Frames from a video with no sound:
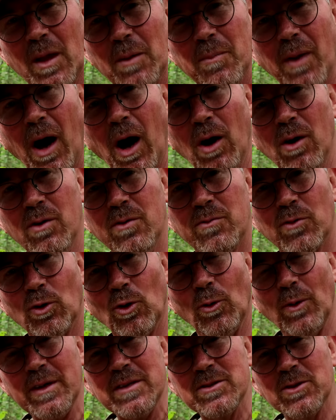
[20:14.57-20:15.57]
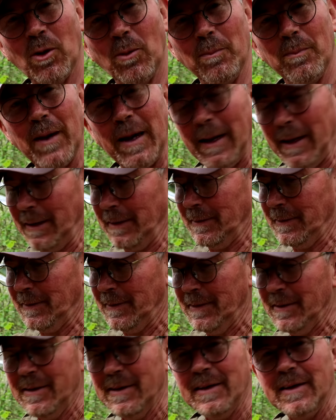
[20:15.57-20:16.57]
but overall it's not bad.
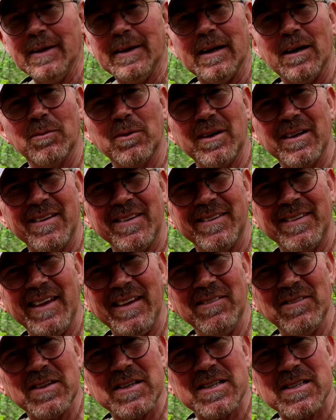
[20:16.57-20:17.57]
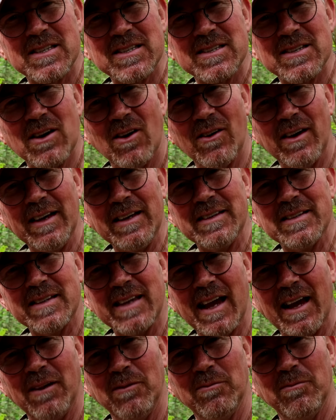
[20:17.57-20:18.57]
I'm going to thin the sides
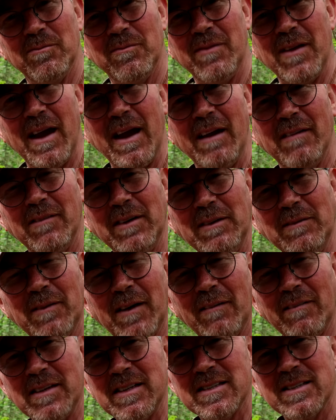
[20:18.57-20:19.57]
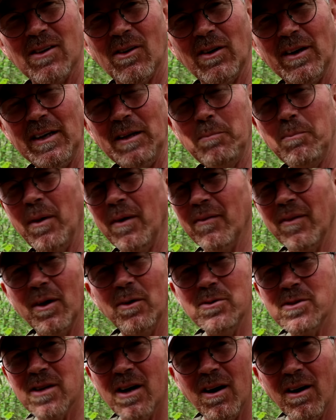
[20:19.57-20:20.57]
down very, very slightly, but
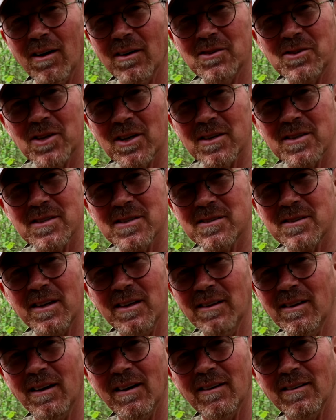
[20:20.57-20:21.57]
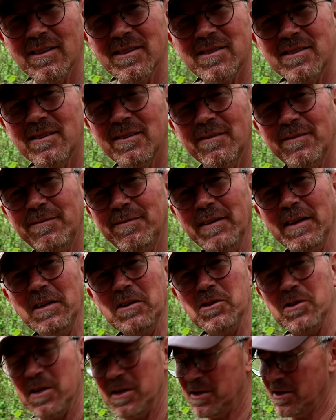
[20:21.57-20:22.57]
those are just the last
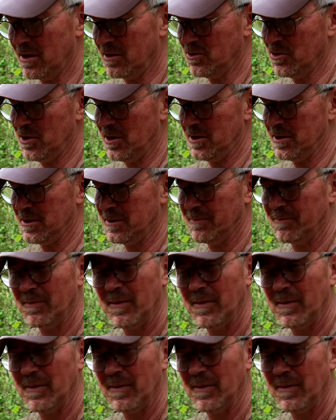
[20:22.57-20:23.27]
finishing touches.